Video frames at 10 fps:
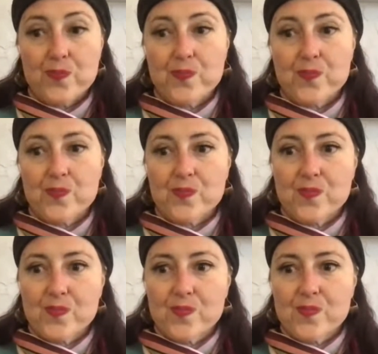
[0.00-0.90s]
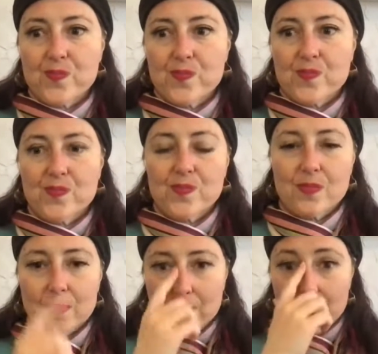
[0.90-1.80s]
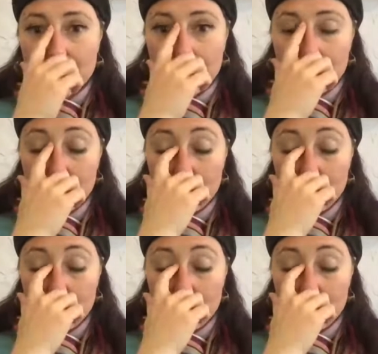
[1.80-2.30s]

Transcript: Nothing is said.